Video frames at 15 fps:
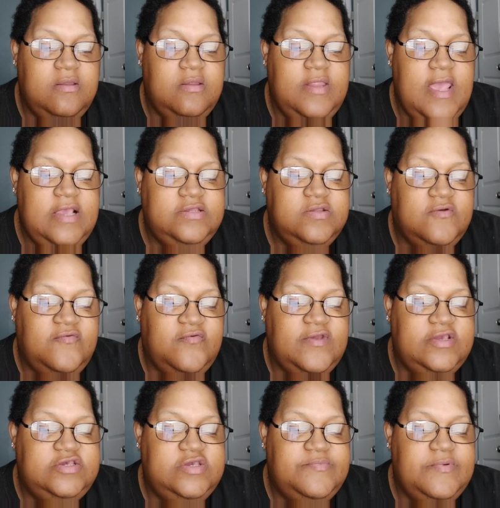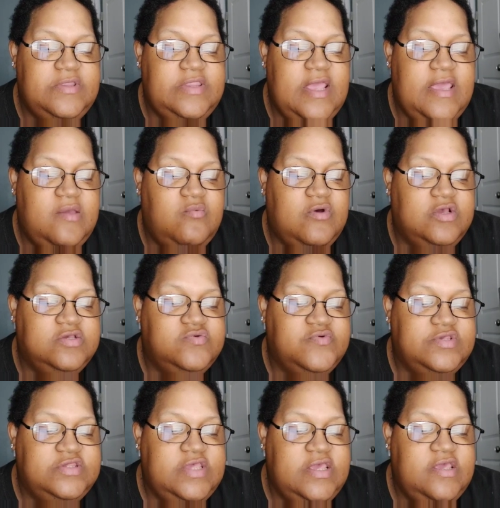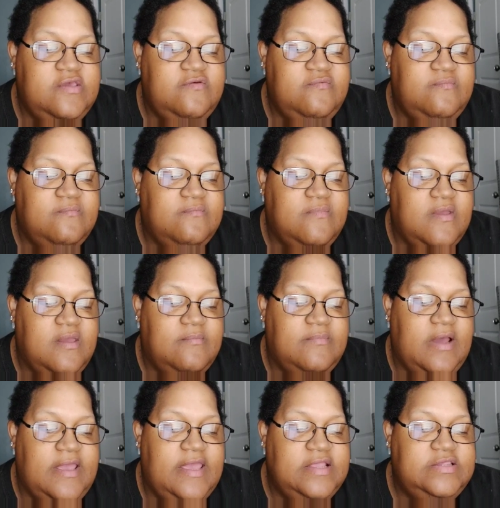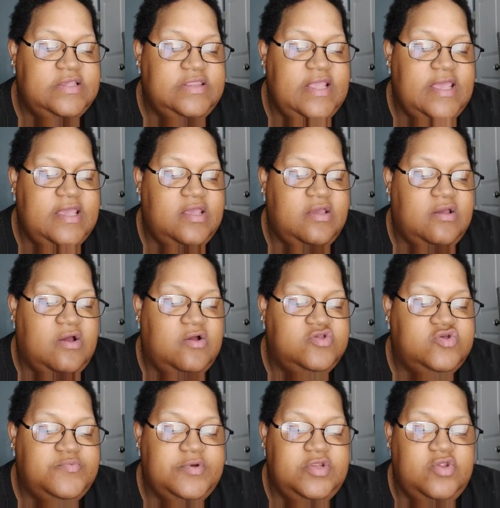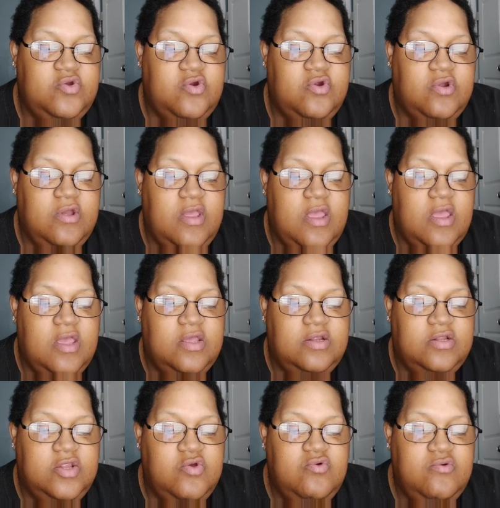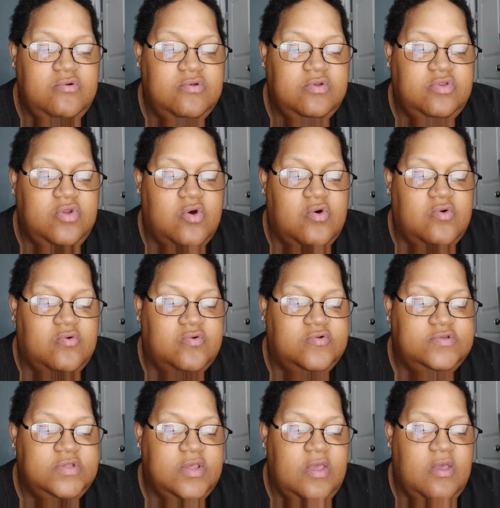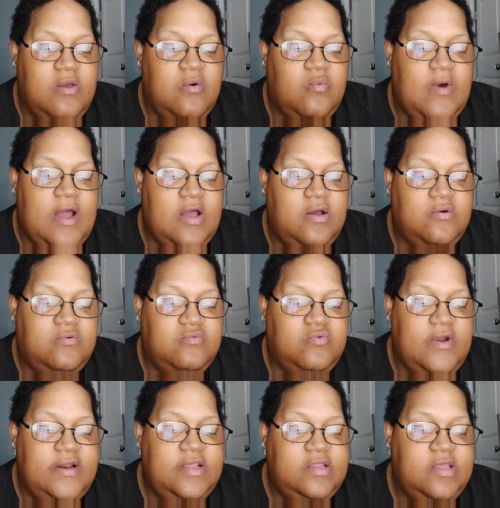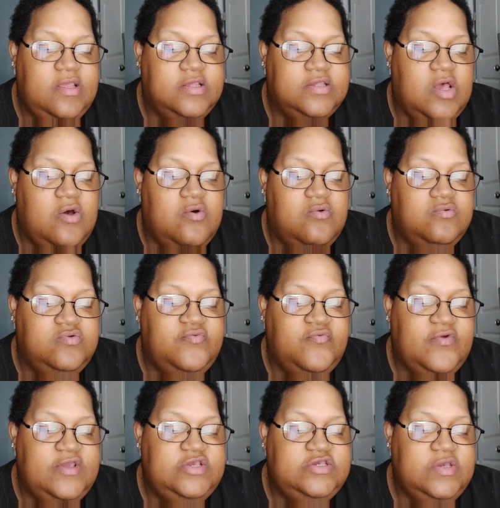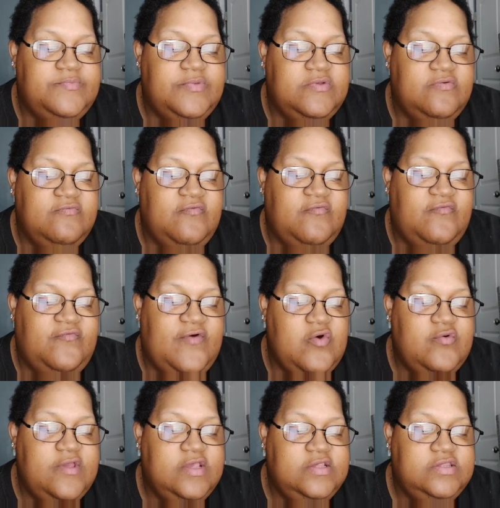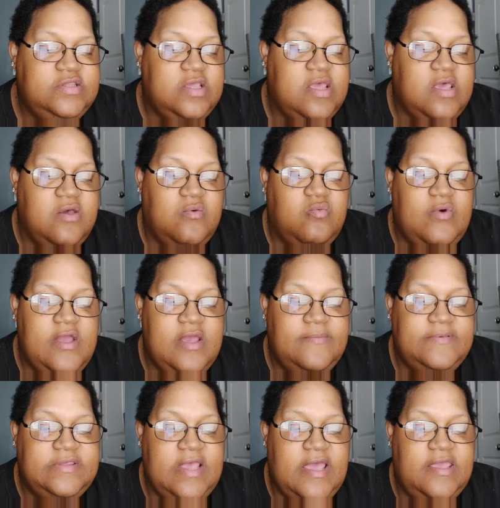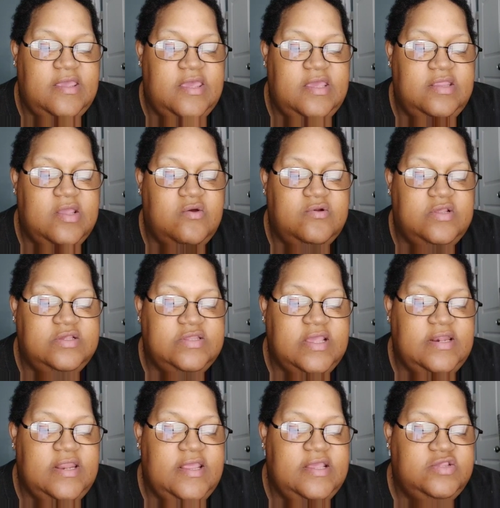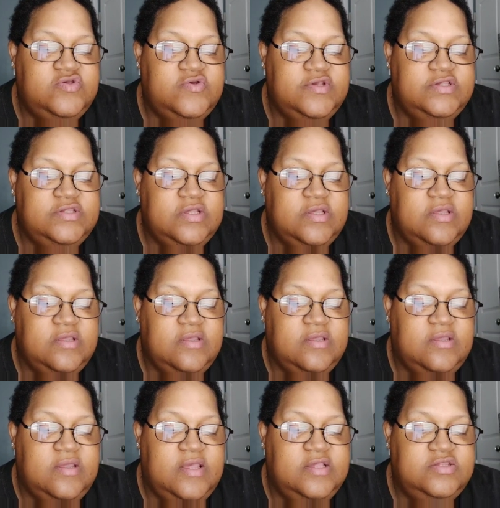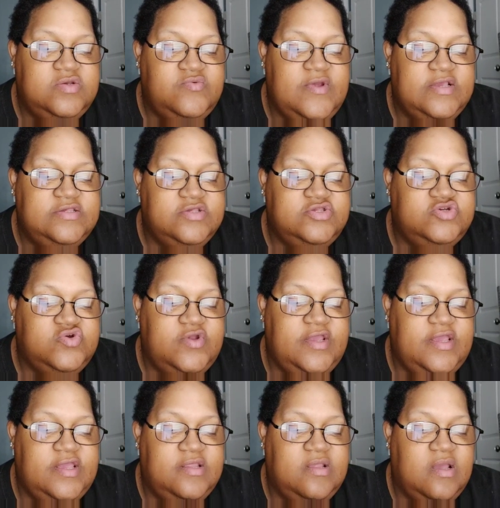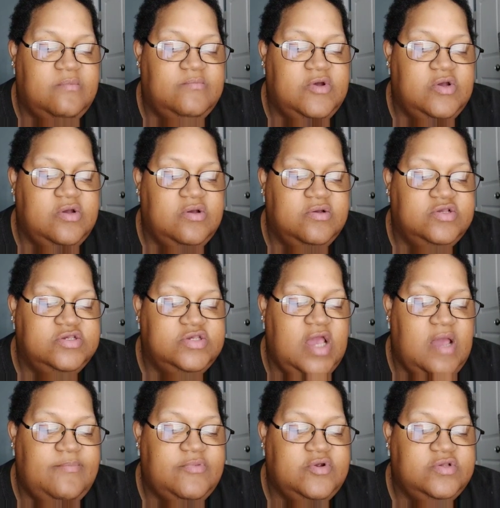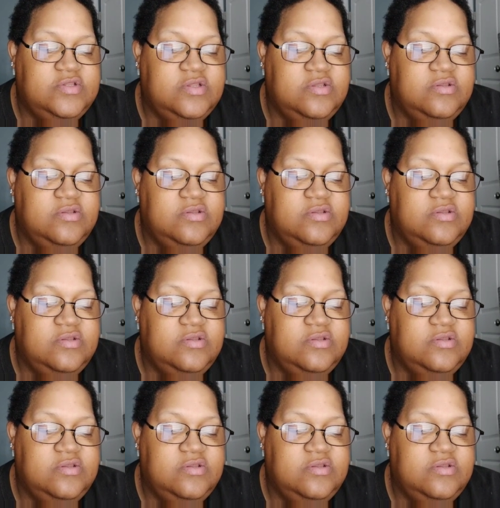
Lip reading: National Free Shipping Day was received by internet entrepreneur Luke Knoll. While running his own free shipping focused website, he noticed an interesting trend among shoppers.